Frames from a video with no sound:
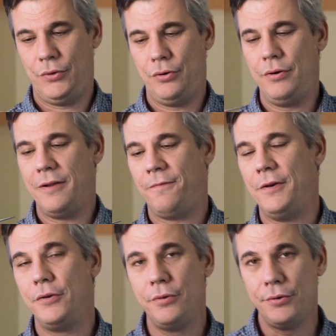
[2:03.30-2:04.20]
two
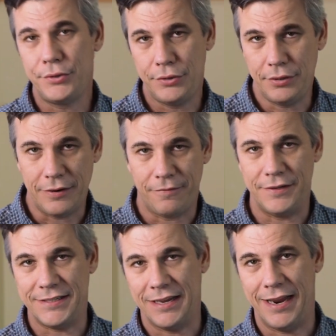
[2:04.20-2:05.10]
different tools, two
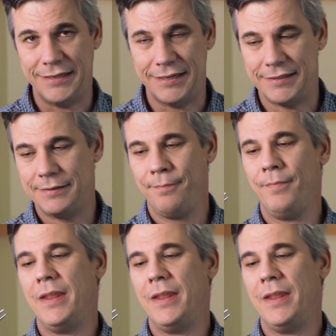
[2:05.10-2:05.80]
different sizes.